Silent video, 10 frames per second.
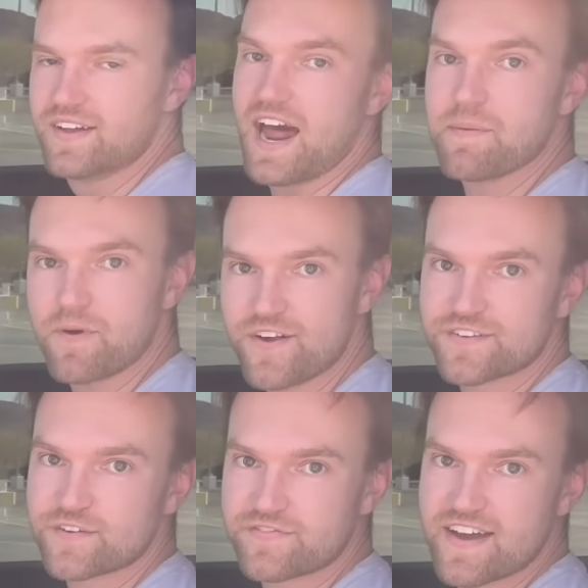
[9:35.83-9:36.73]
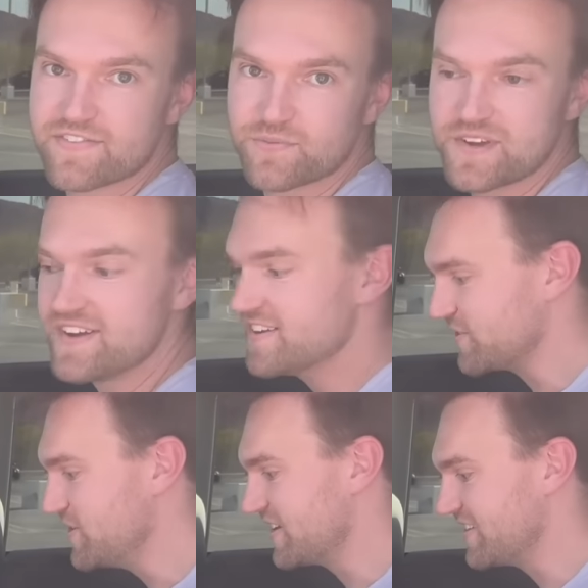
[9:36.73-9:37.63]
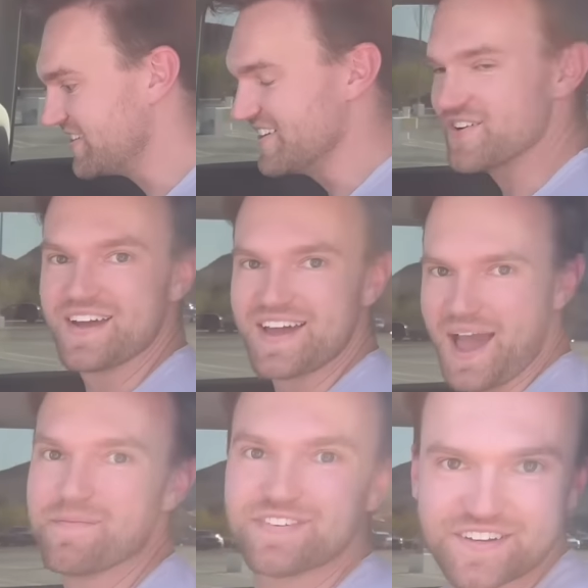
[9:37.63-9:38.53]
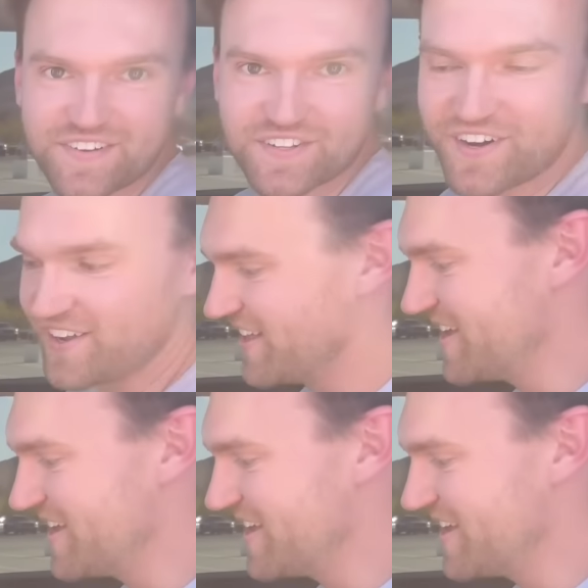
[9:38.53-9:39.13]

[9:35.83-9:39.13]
I'm also 5'3, so you can see, no, I'm six feet tall